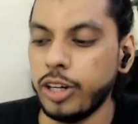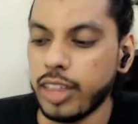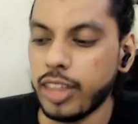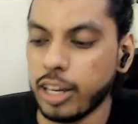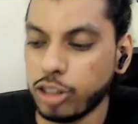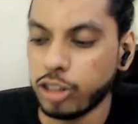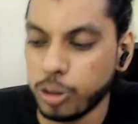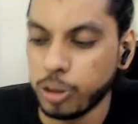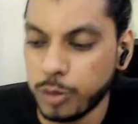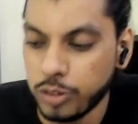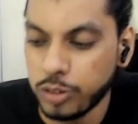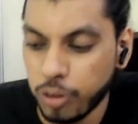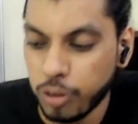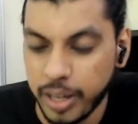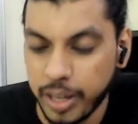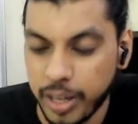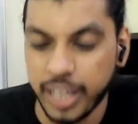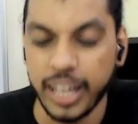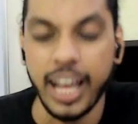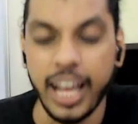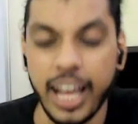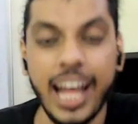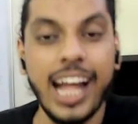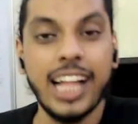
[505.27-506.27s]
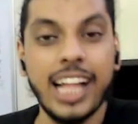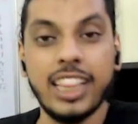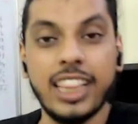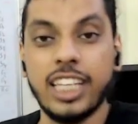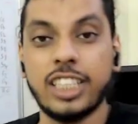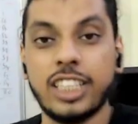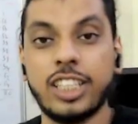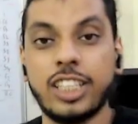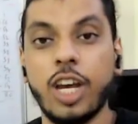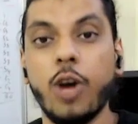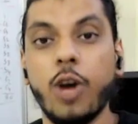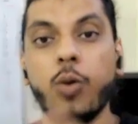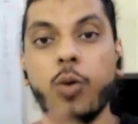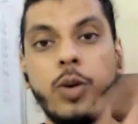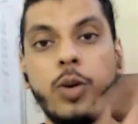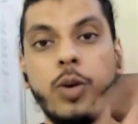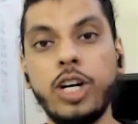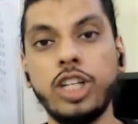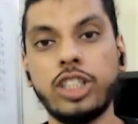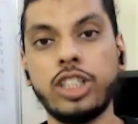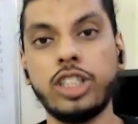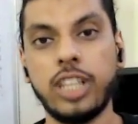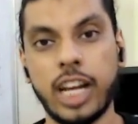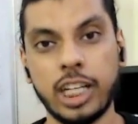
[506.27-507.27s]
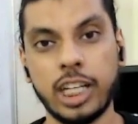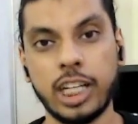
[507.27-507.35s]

Thank you so much for making this video /